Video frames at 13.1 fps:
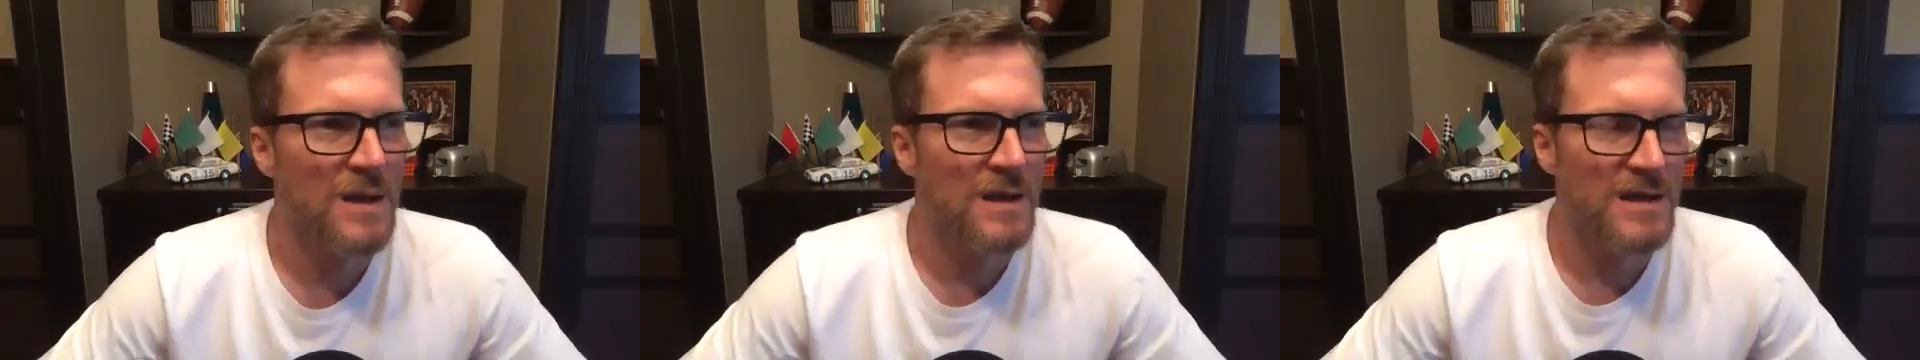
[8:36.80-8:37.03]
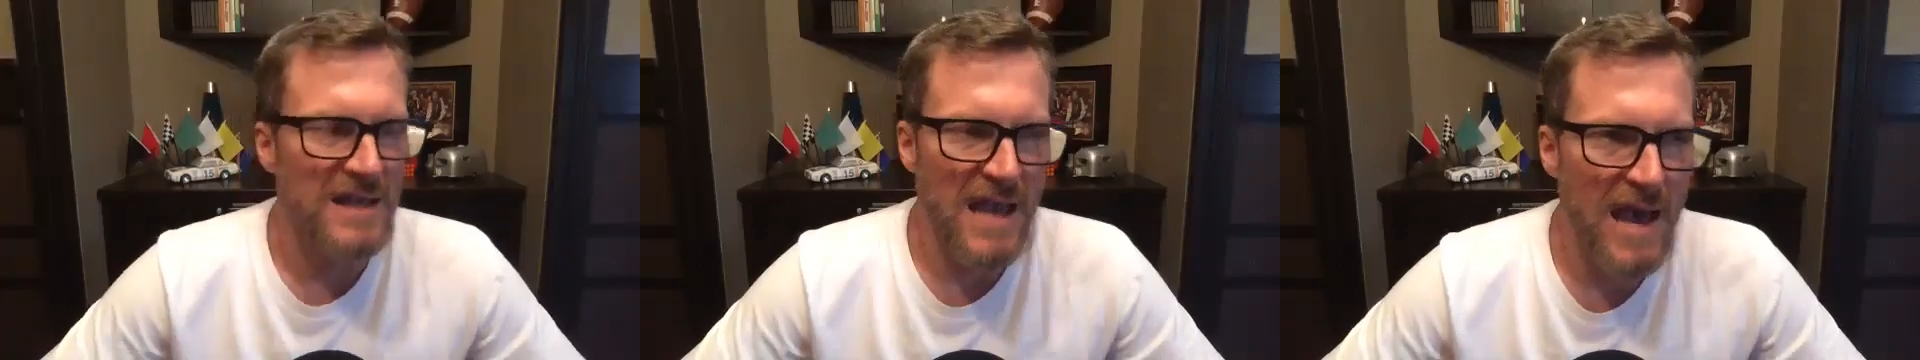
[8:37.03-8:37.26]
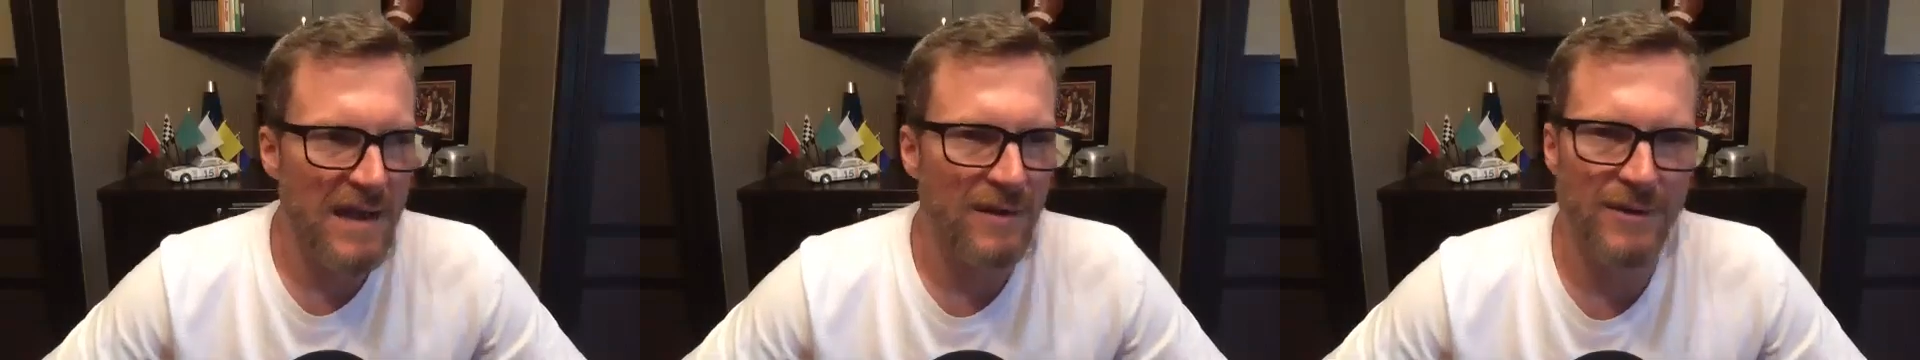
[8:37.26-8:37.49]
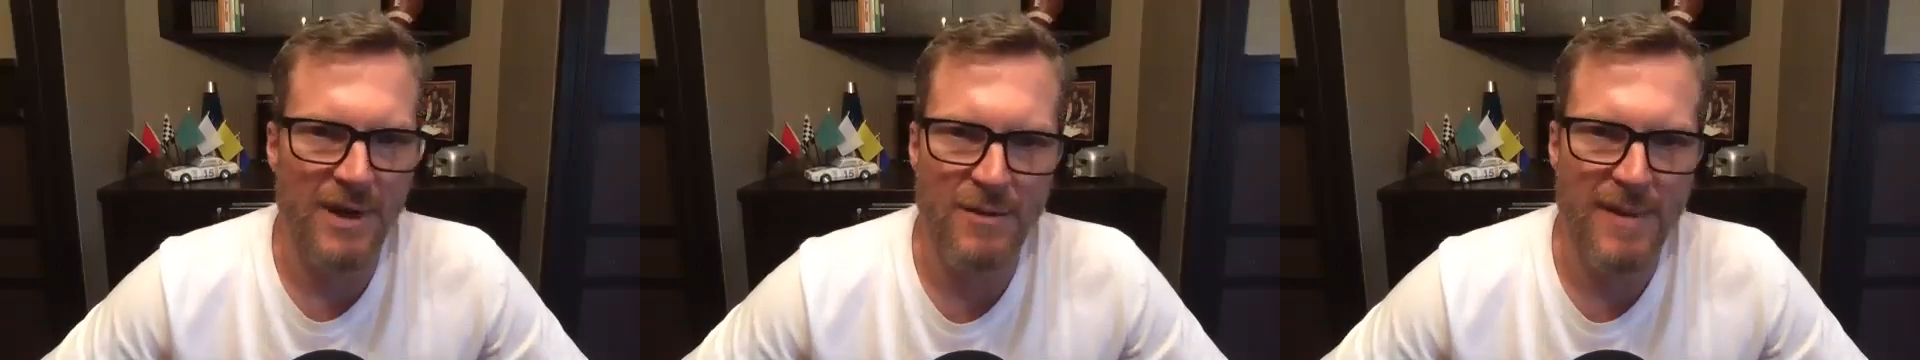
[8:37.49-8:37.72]
Yeah, I
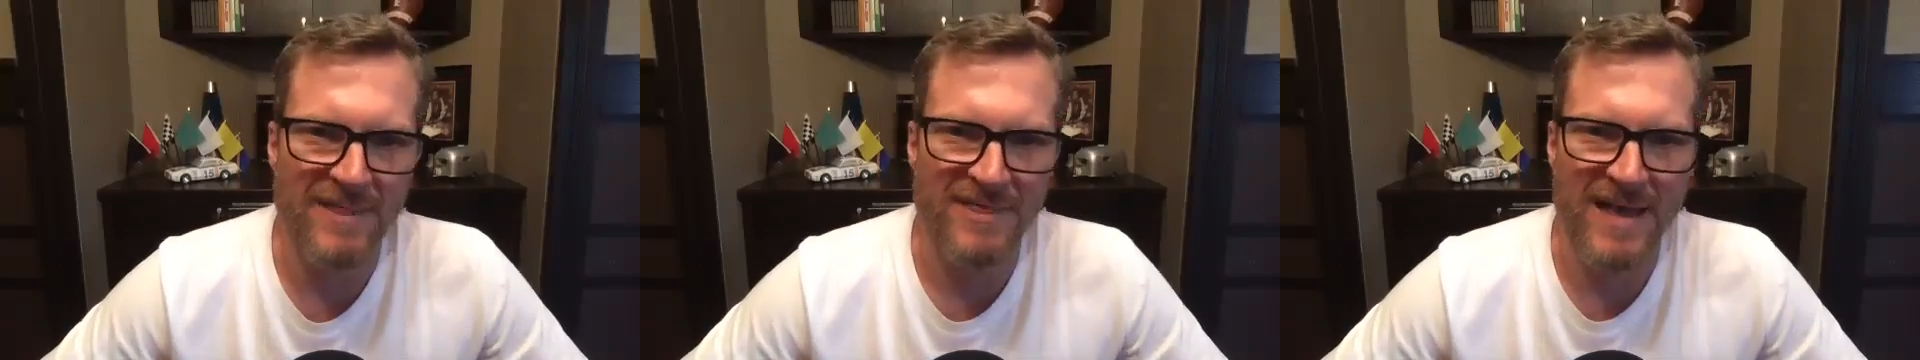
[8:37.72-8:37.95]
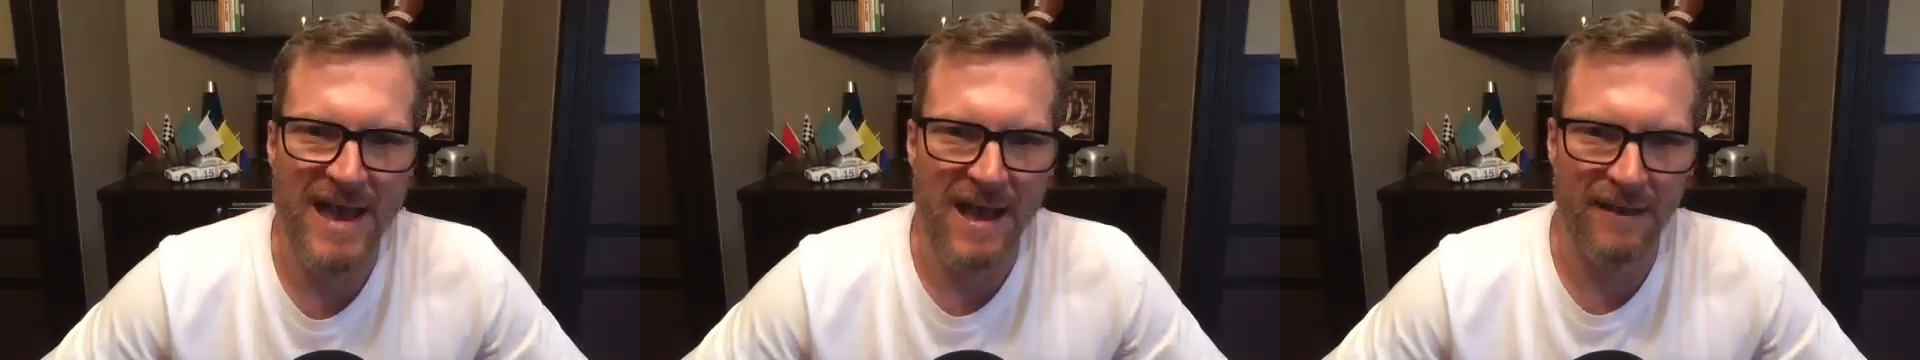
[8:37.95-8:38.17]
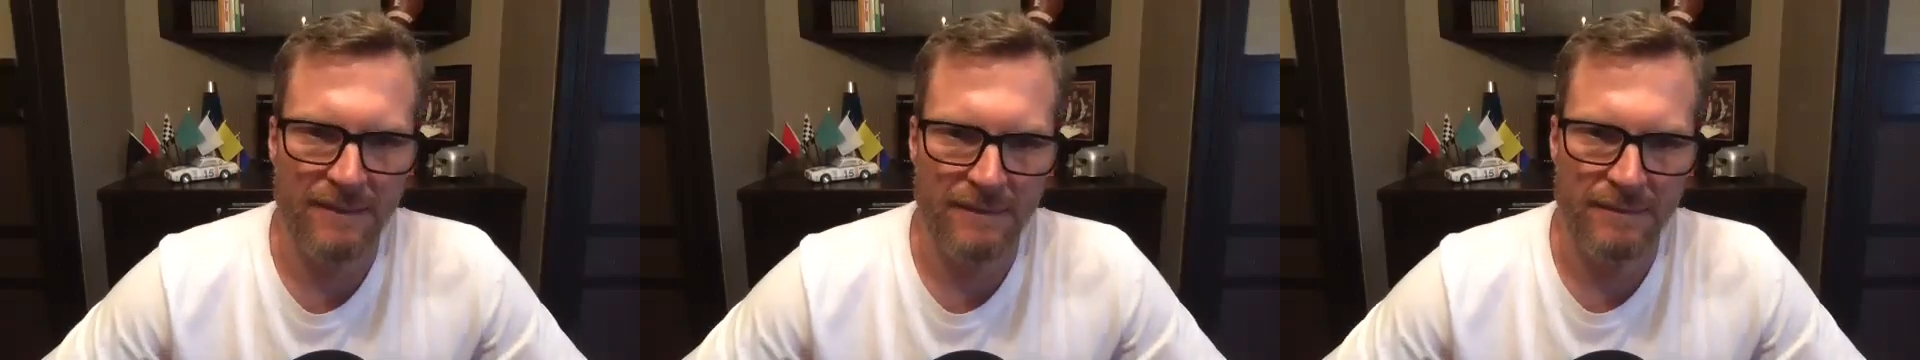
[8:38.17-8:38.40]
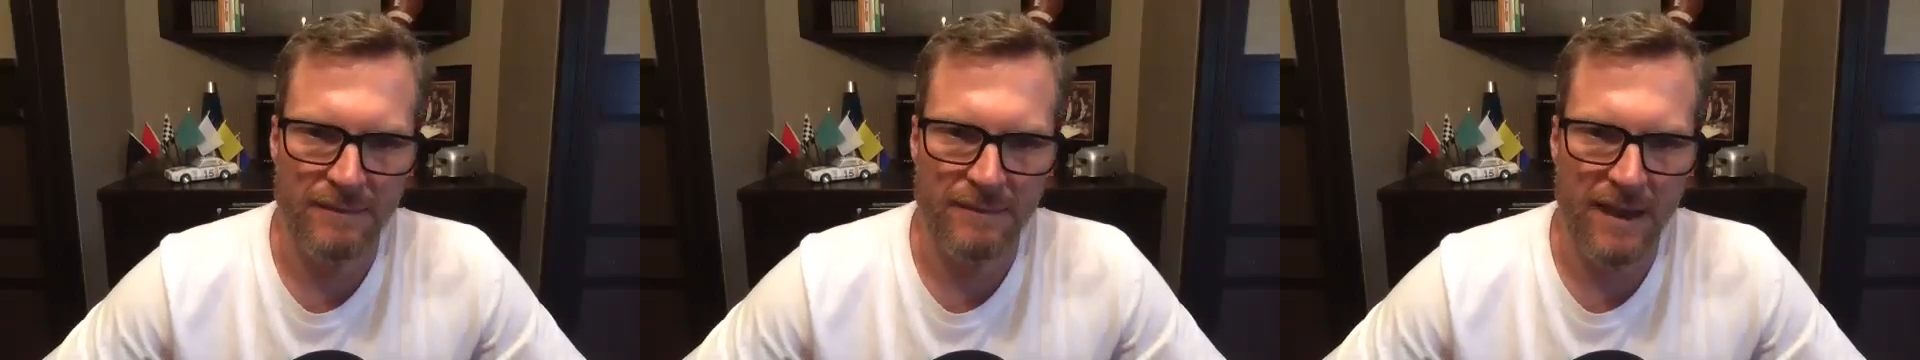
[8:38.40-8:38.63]
don't know about that.
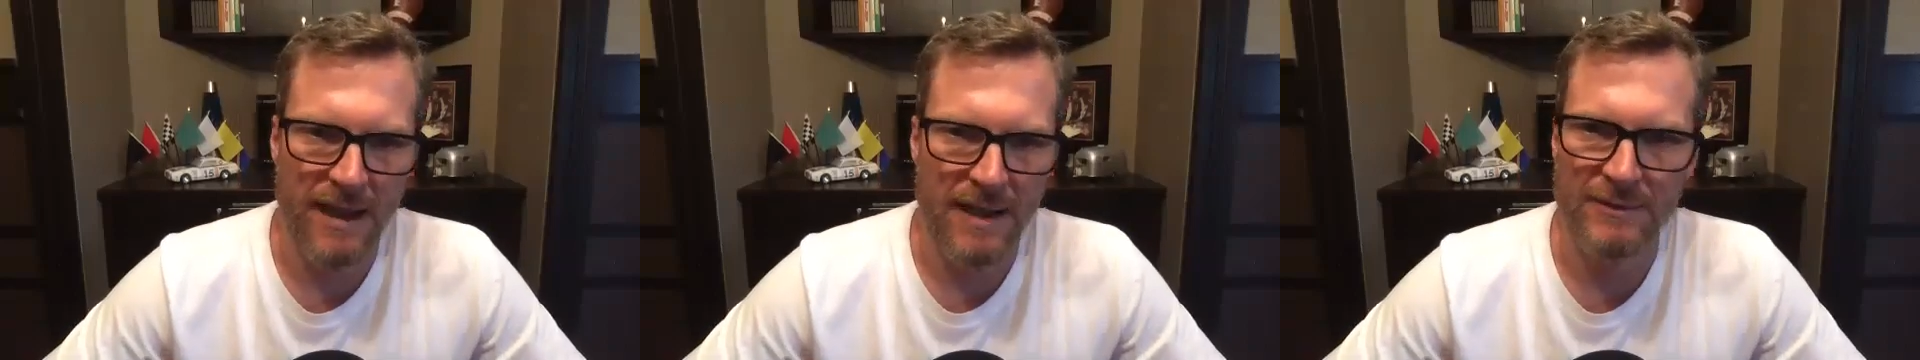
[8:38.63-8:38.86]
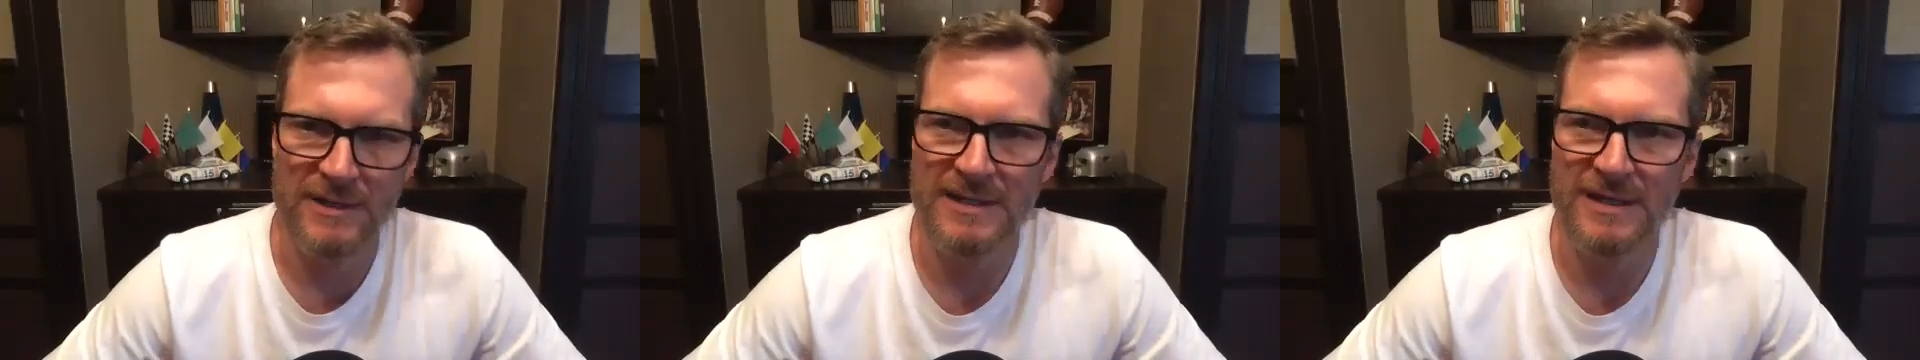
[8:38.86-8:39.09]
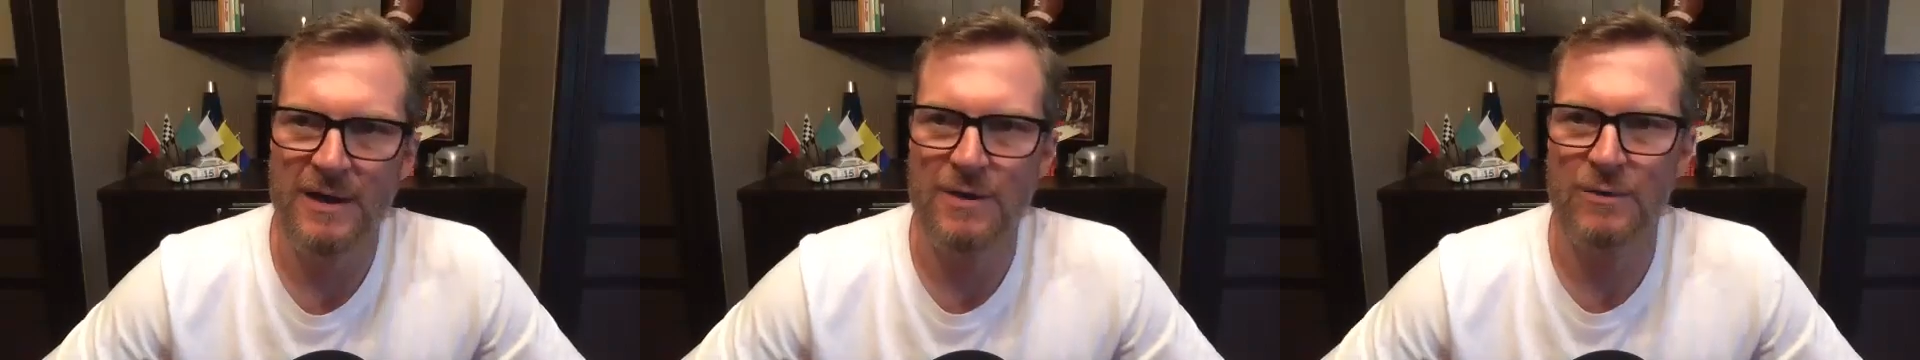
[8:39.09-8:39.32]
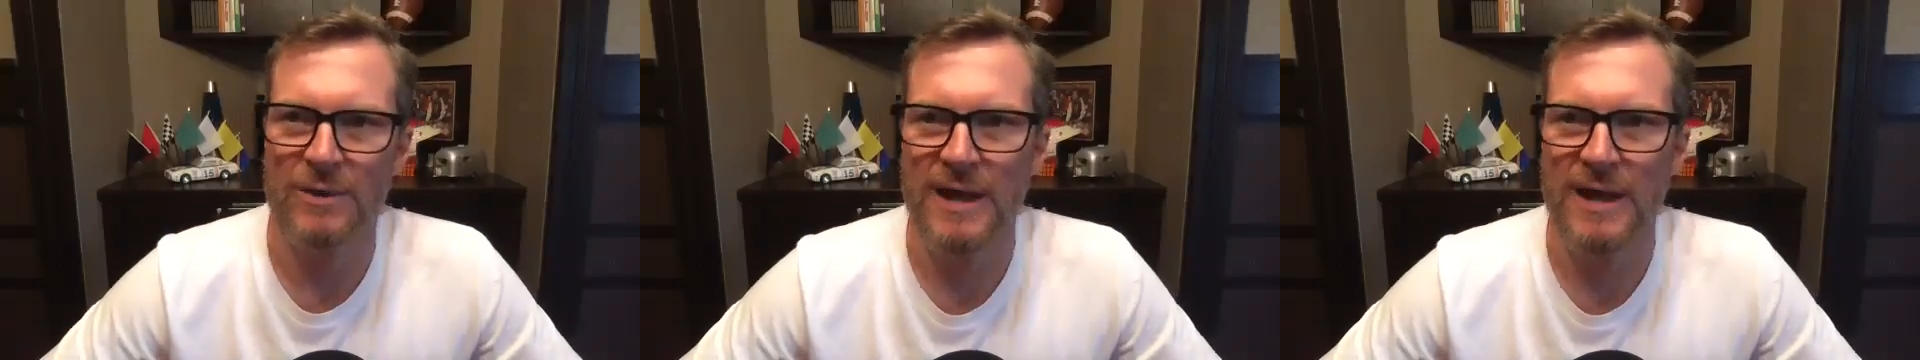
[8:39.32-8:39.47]
I really don't.